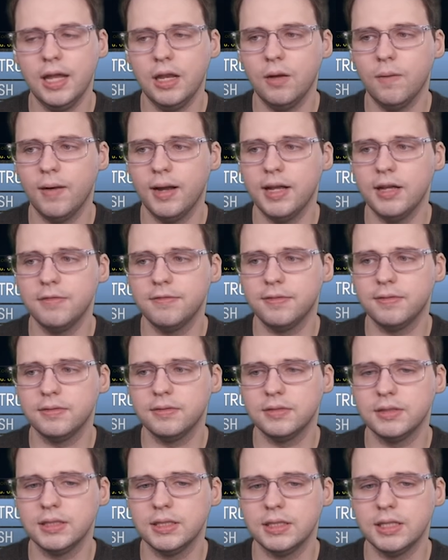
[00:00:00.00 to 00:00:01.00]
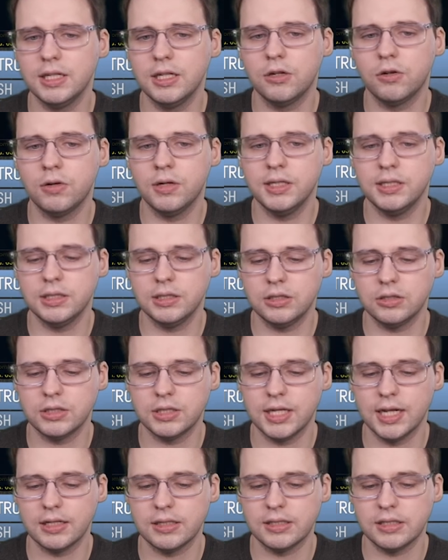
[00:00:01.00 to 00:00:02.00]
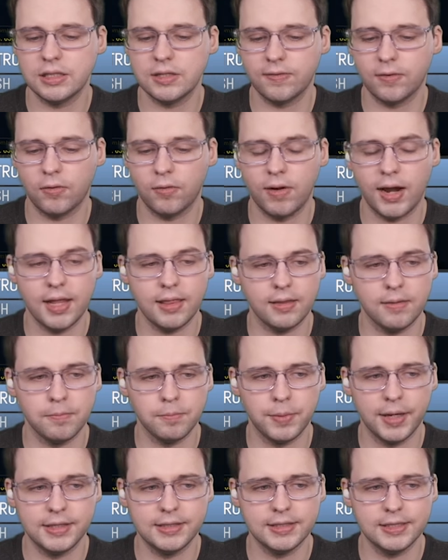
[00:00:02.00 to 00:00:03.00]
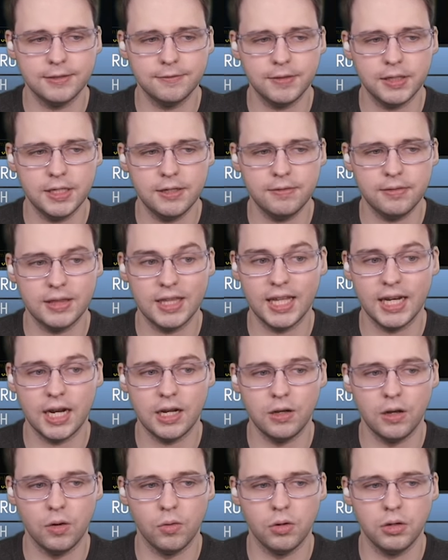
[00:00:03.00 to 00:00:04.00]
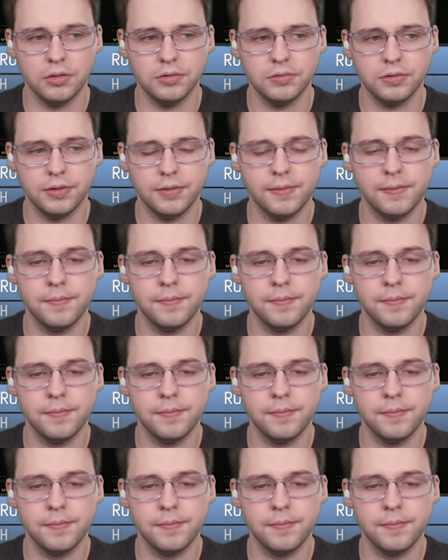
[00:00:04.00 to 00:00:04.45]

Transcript: any way of increasing your chances of a random beta invite that I know of.